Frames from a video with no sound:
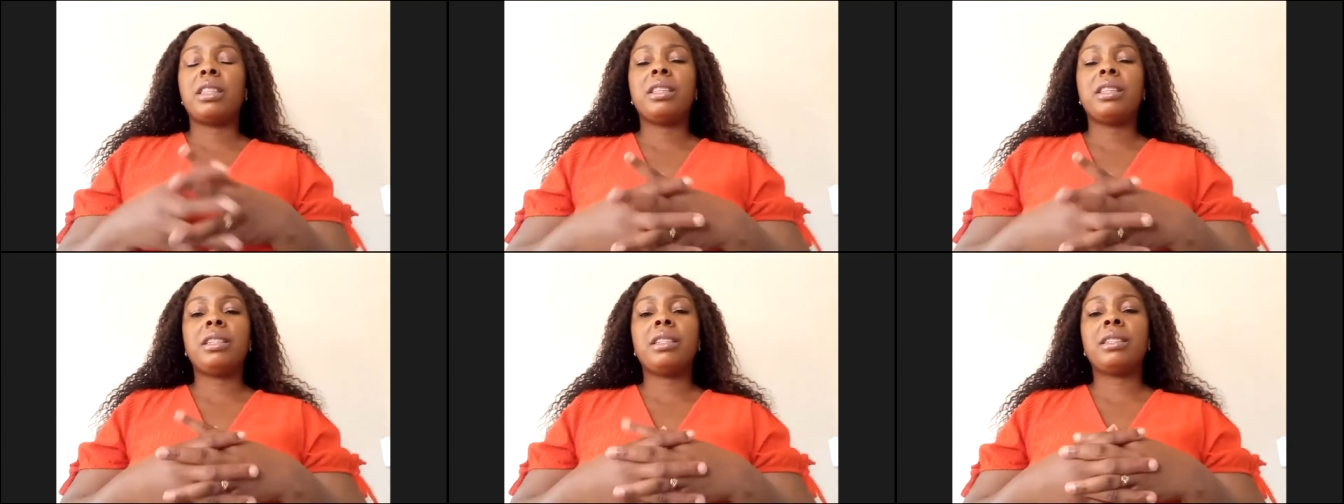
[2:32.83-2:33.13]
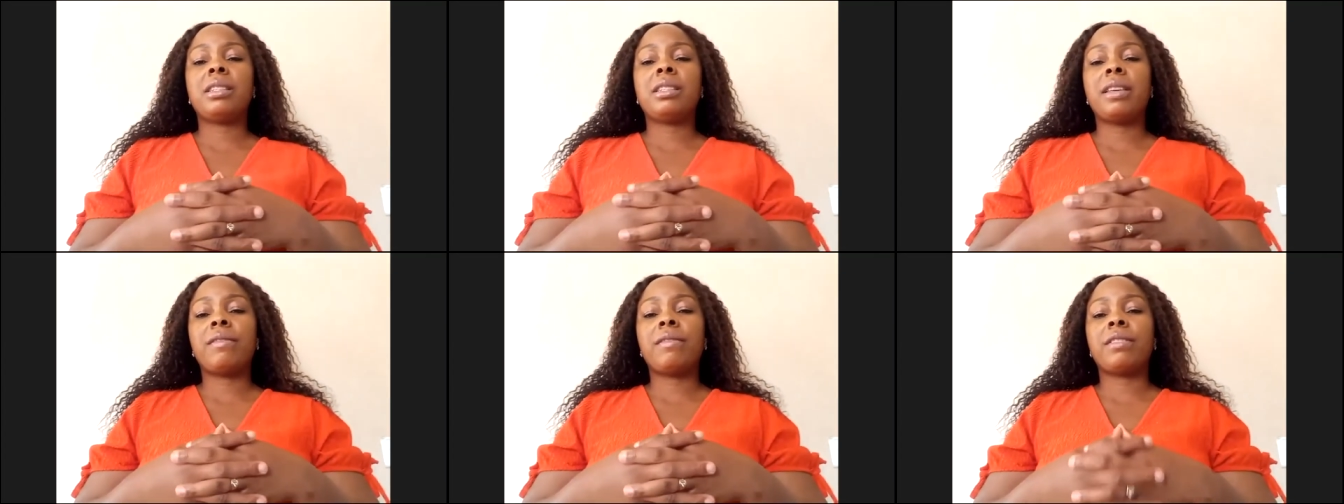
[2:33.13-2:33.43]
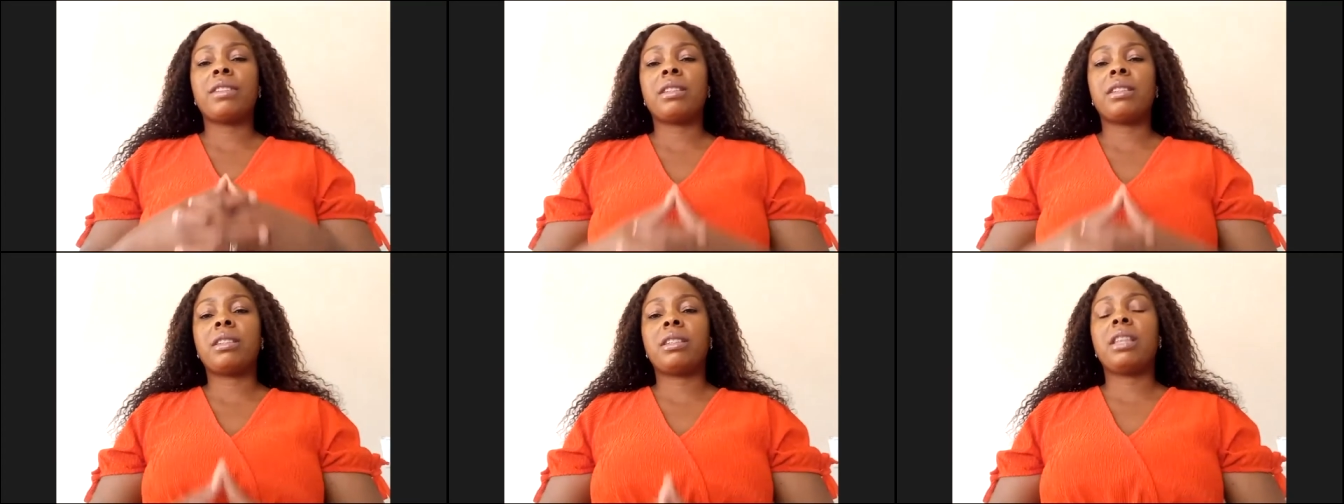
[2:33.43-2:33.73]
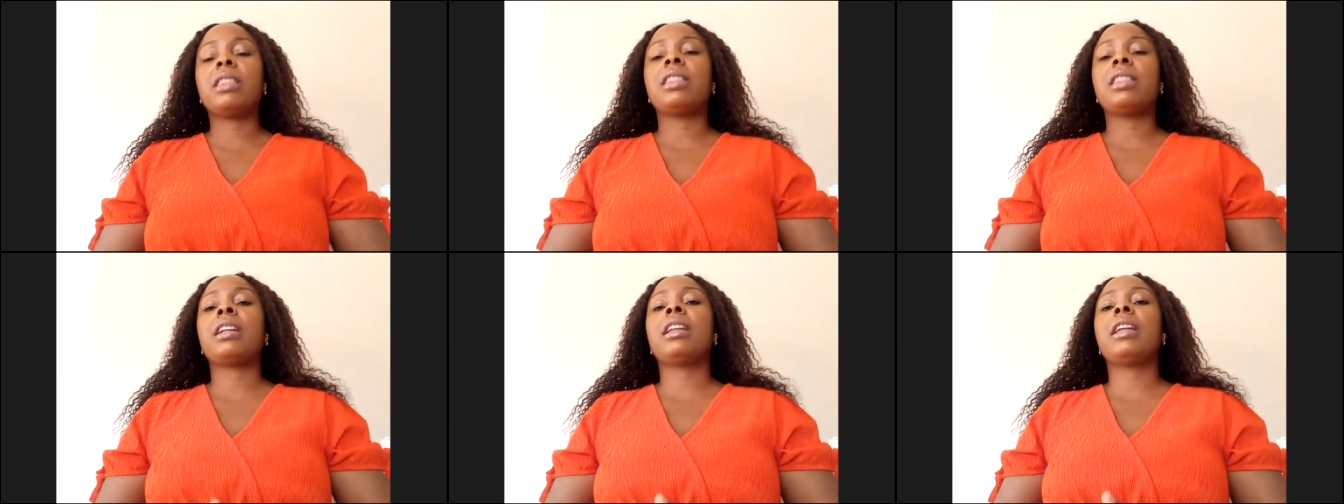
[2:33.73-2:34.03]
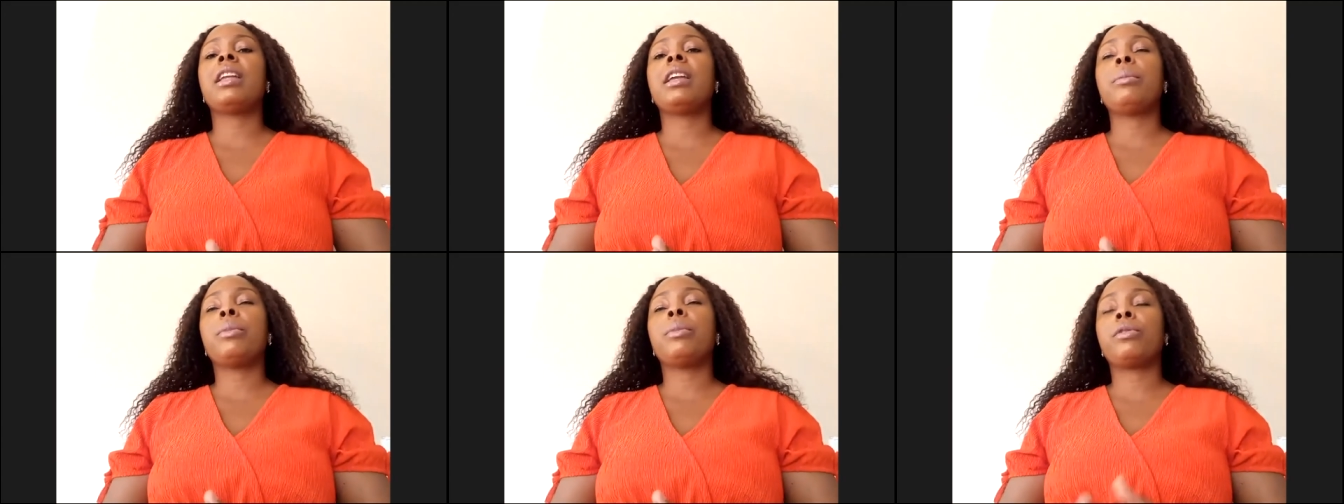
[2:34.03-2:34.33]
this service in the
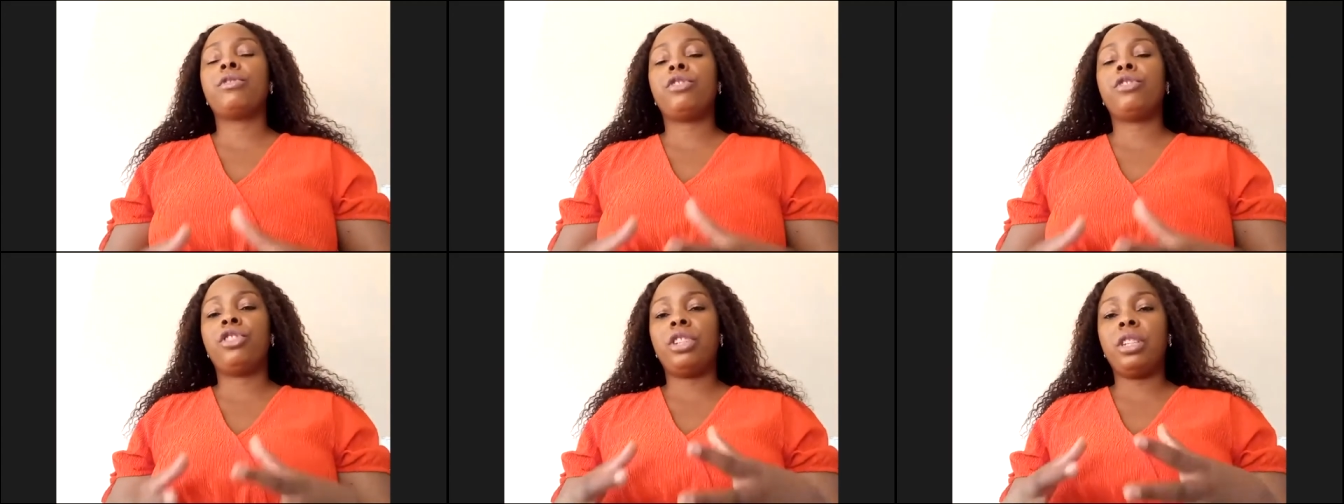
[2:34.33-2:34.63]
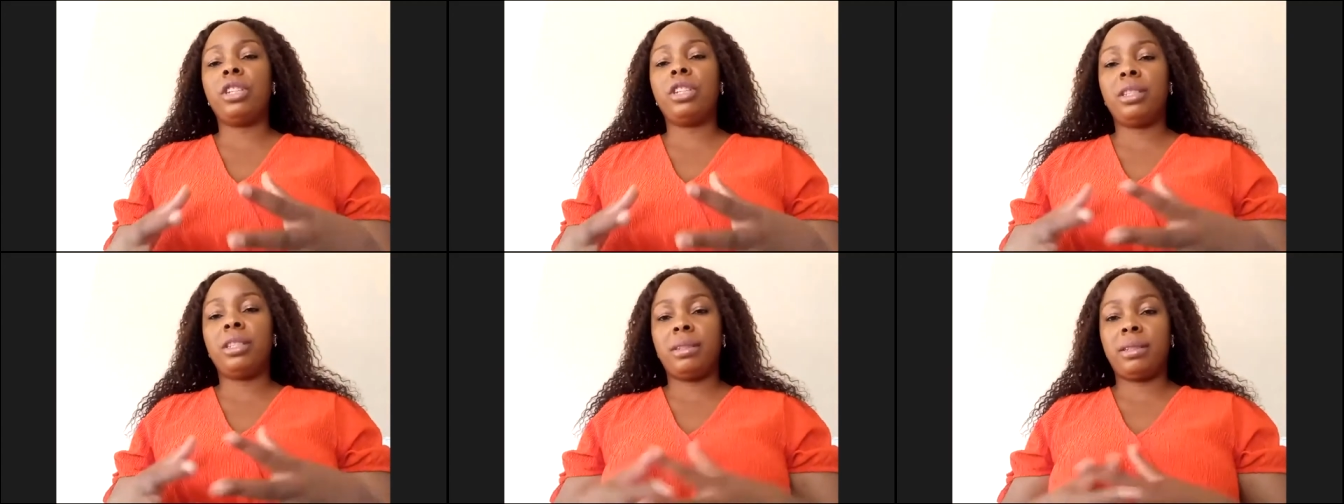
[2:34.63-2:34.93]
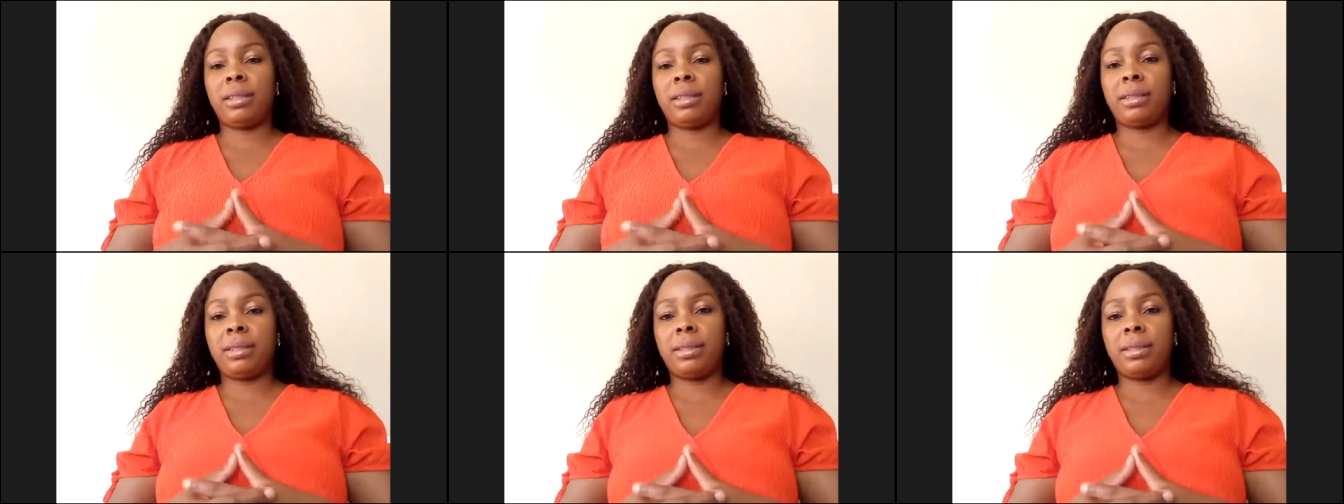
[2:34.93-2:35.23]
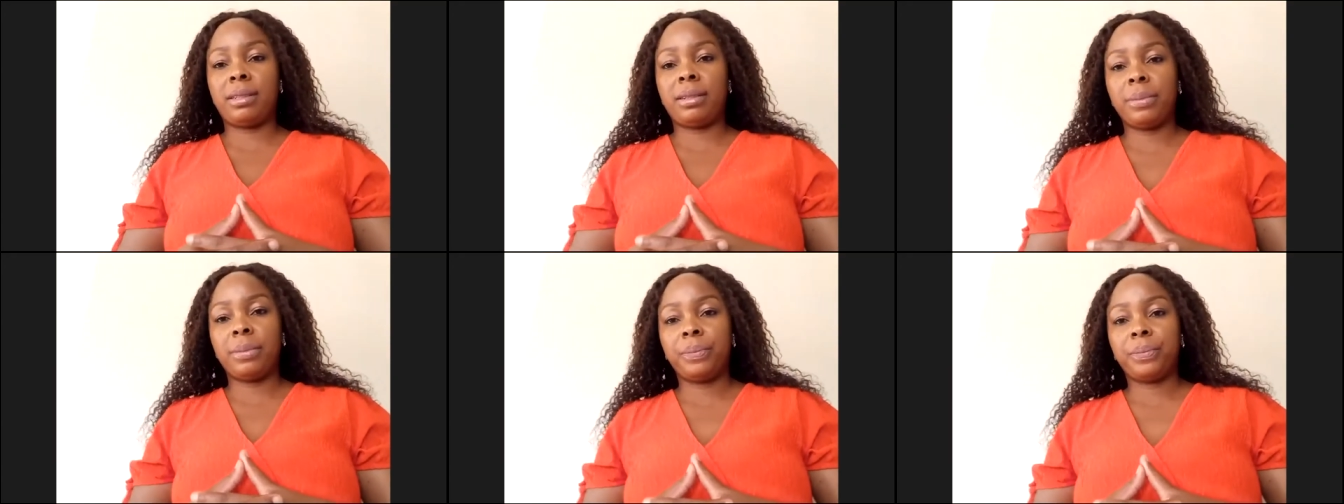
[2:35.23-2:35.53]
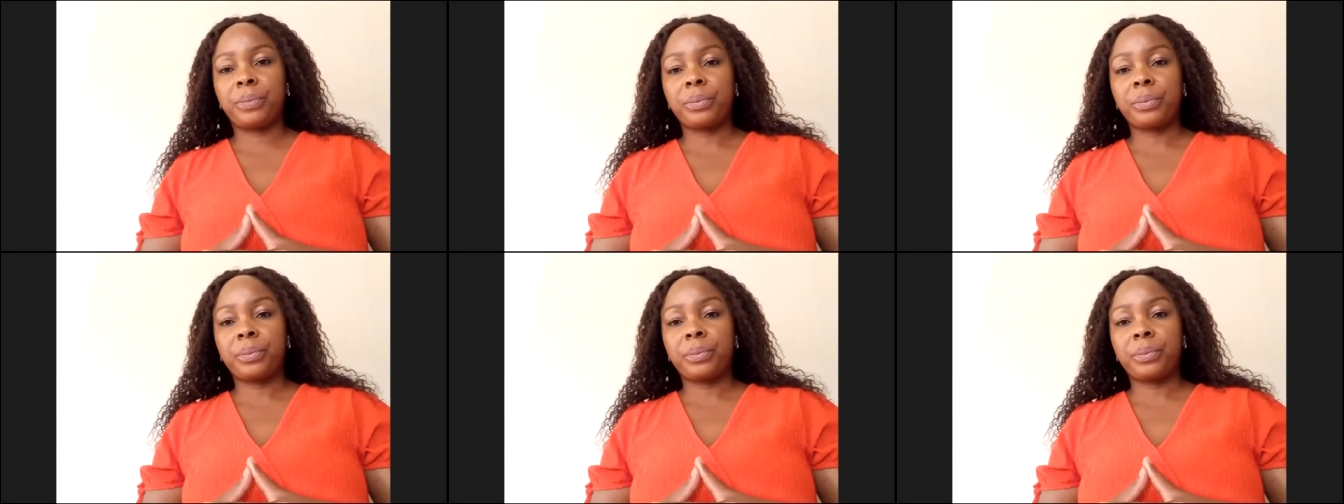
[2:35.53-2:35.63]
name of Jesus.